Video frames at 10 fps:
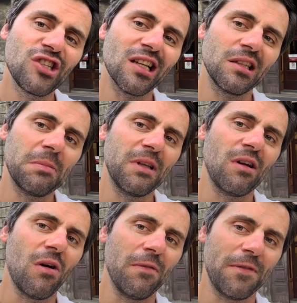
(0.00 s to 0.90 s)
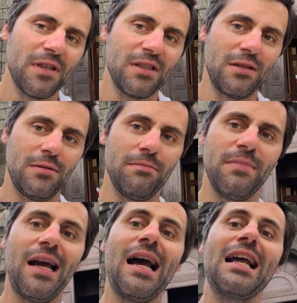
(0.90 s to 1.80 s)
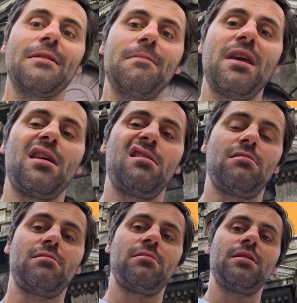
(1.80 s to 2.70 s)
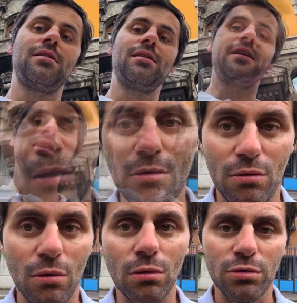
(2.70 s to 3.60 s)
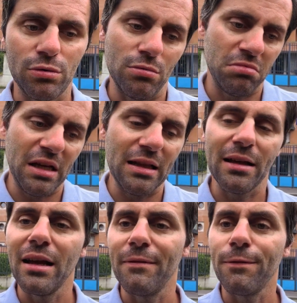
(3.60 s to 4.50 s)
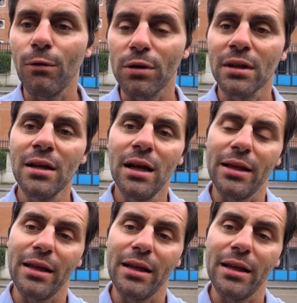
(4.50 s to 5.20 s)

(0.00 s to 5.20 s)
appeal it in the court. It takes about 6 to 8 months to win a case like this,